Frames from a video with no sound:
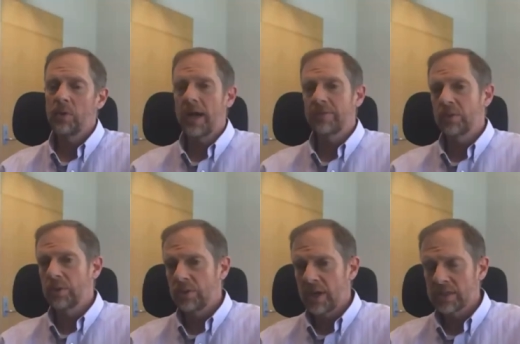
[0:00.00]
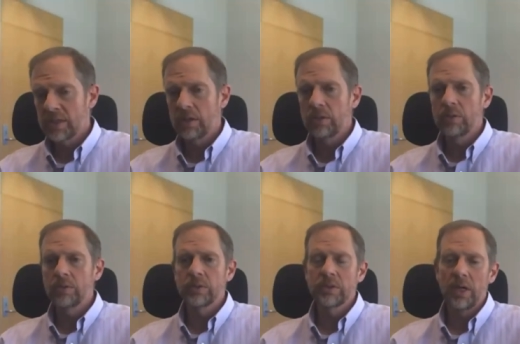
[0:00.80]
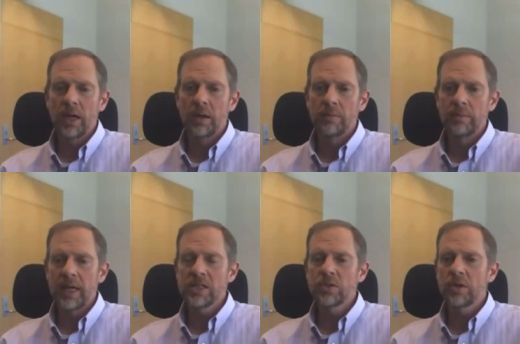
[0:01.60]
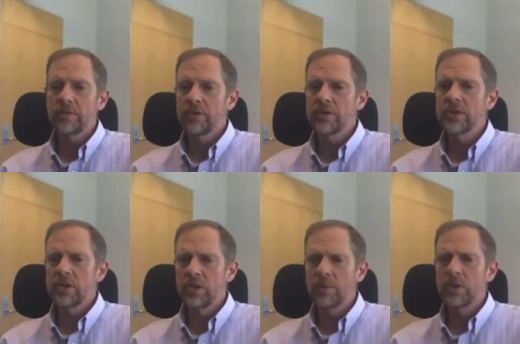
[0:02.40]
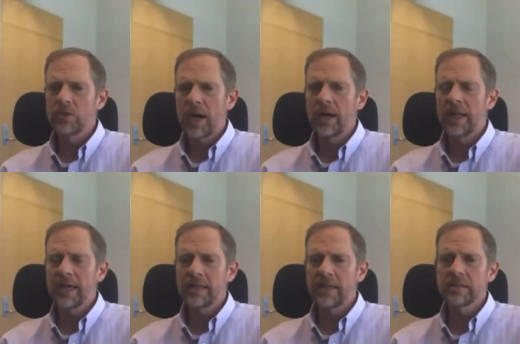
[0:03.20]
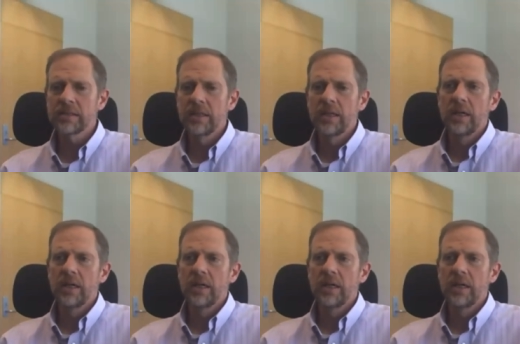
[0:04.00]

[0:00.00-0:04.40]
We'll have to address those. Um, any sort of first in human trial like this